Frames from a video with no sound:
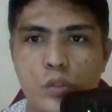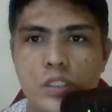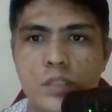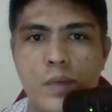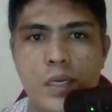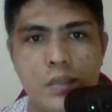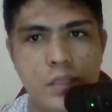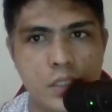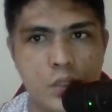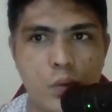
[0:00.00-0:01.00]
shorts
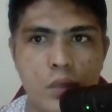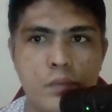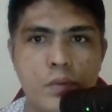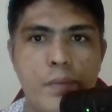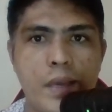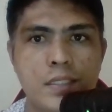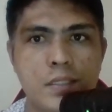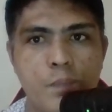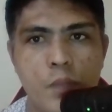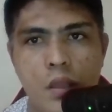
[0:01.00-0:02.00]
but this is one of the
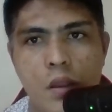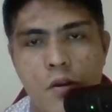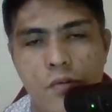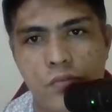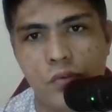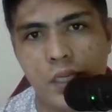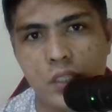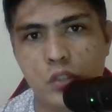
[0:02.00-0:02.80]
best free